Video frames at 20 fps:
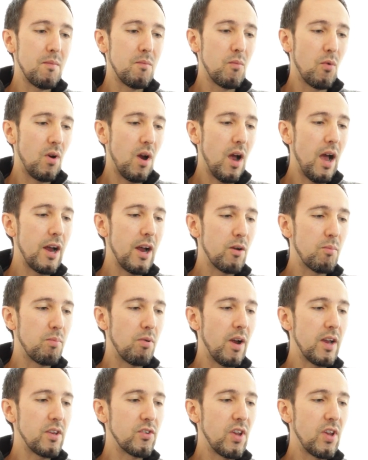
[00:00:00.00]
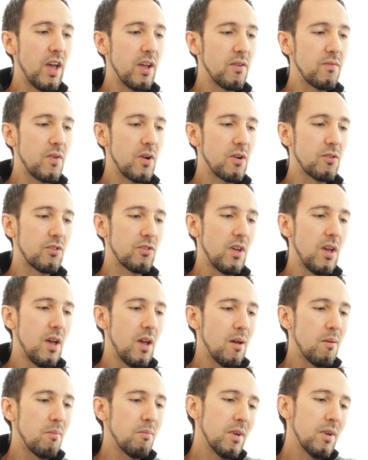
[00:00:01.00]
more higher priced headphones,
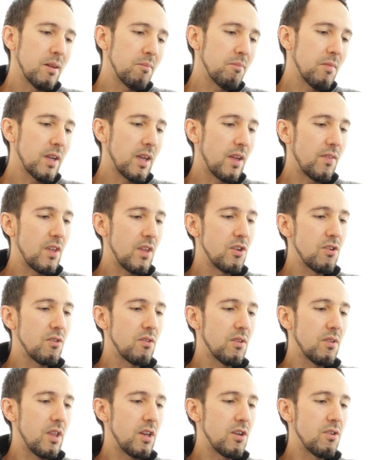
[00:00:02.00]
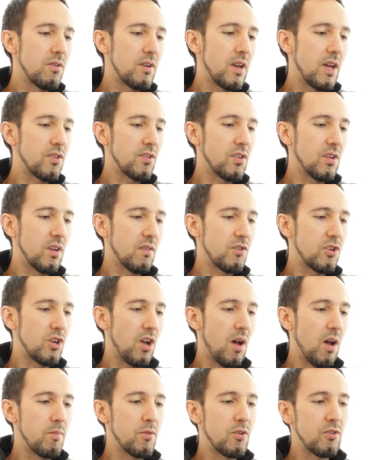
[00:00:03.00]
but again, they do a nice enough
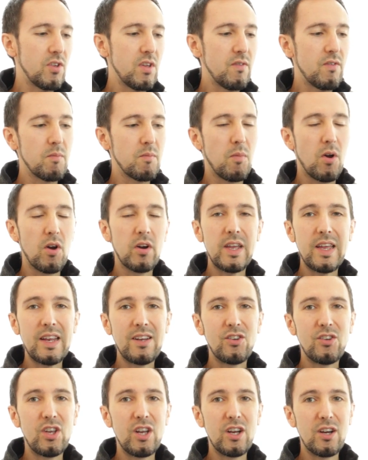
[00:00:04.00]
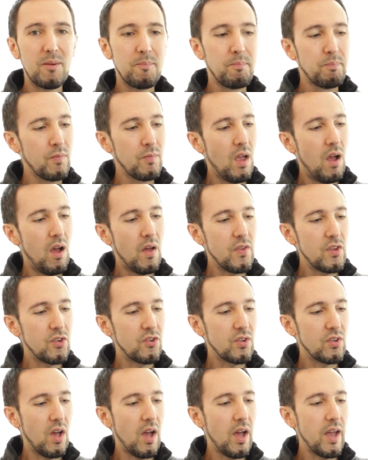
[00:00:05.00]
job. And there's even markings here on the
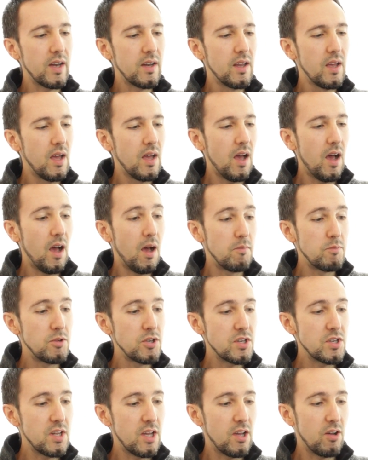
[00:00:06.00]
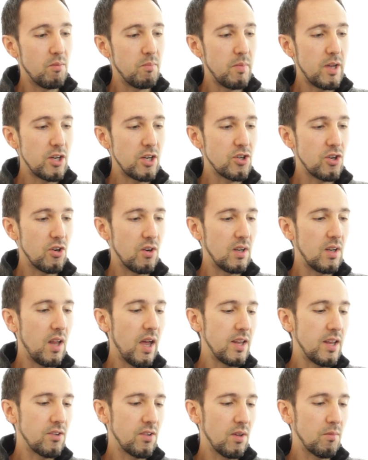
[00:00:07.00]
side just to help make sure it
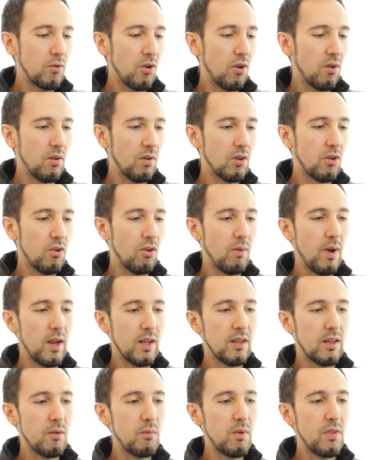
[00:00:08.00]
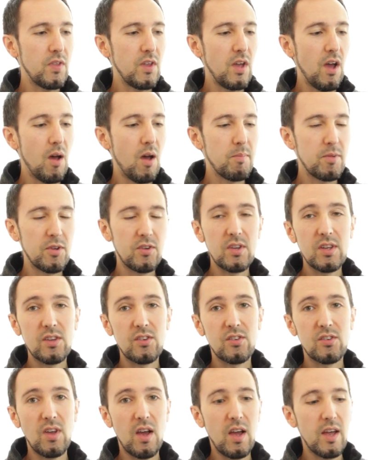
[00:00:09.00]
lines up correctly with the
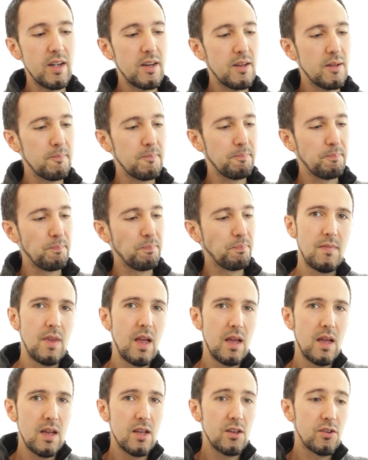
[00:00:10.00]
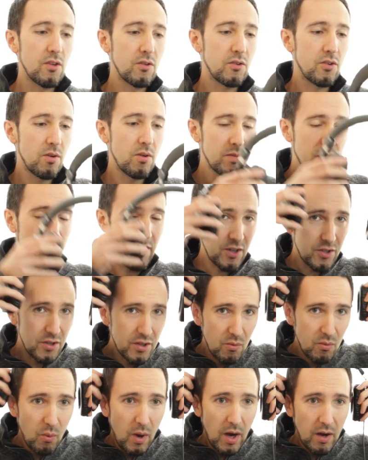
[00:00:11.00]
opposite side. So in terms of
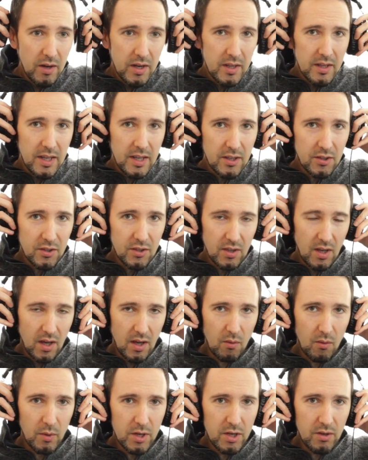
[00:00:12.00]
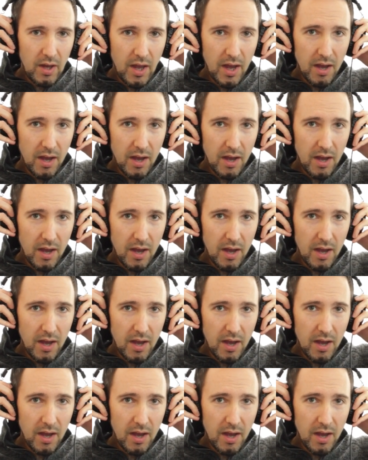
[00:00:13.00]
actually wearing these, when you